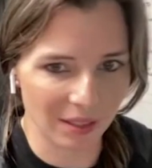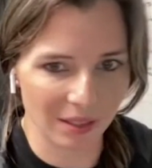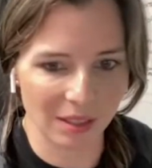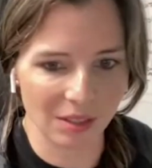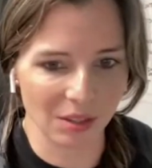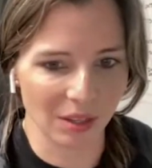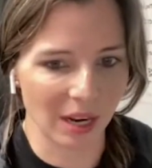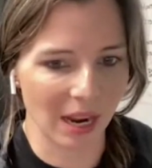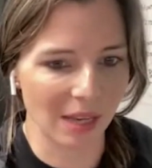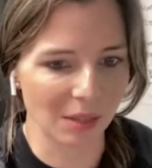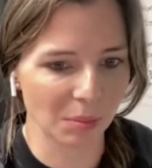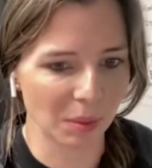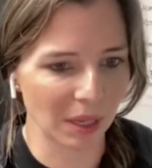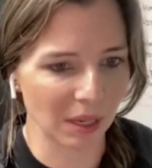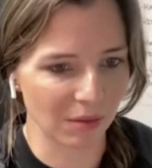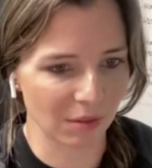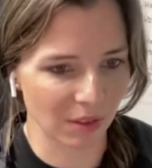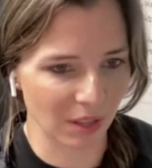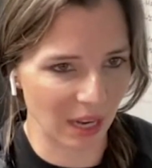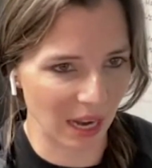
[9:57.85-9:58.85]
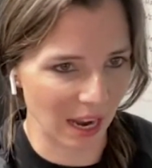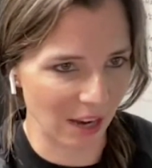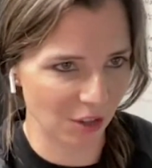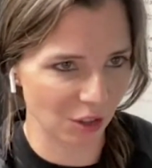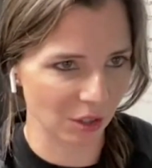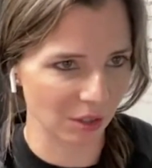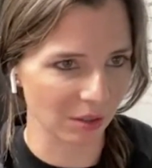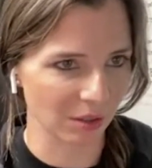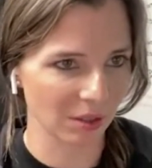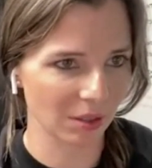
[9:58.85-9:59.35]
These are guys playing for the
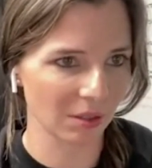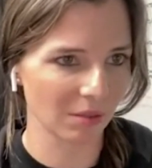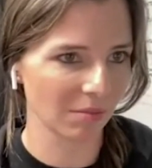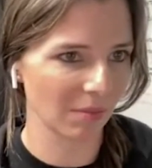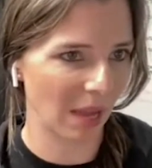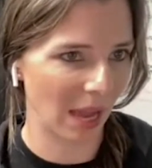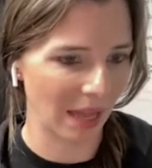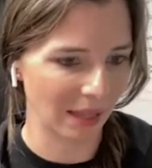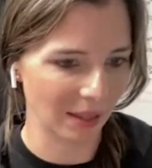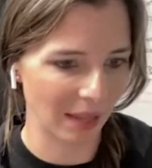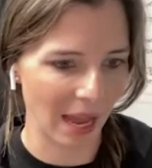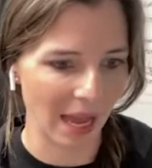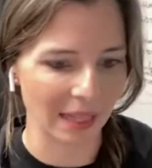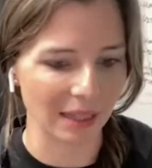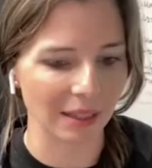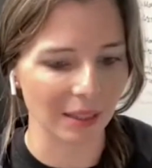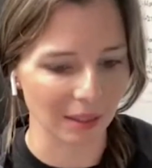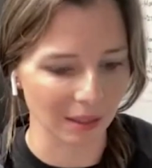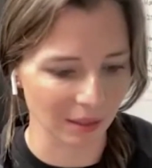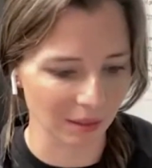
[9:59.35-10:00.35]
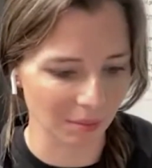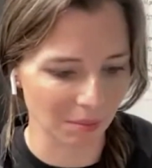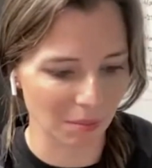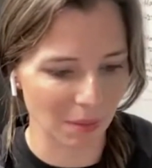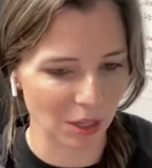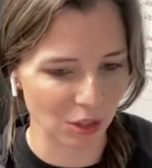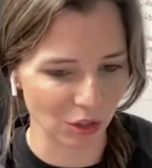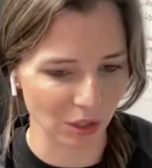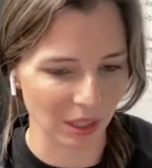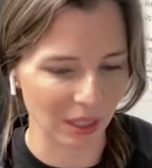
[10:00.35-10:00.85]
Nationals at the
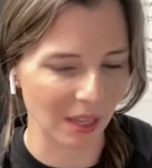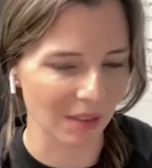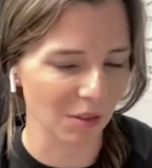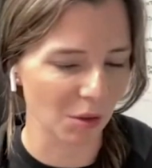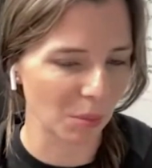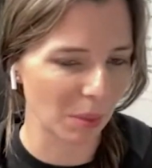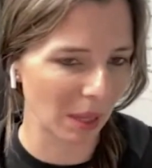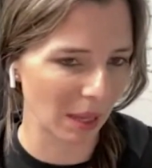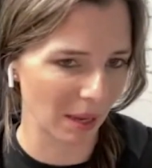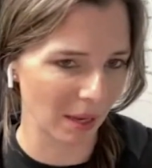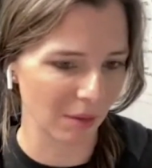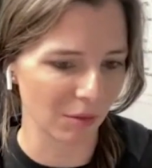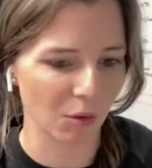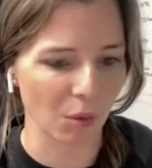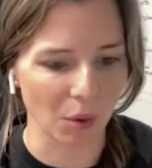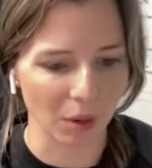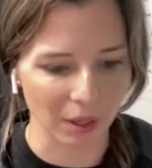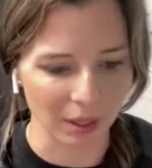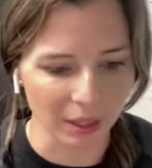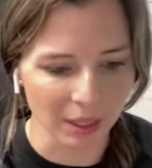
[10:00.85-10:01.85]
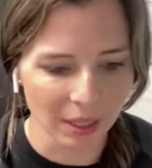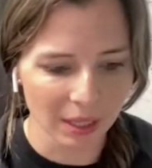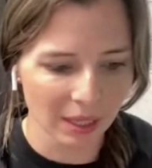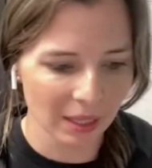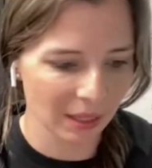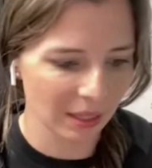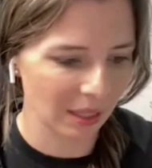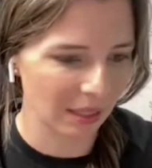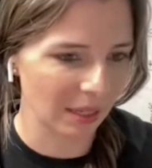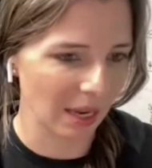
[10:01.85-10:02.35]
major league level, playing for
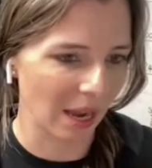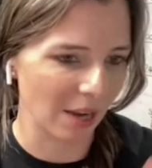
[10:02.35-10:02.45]
the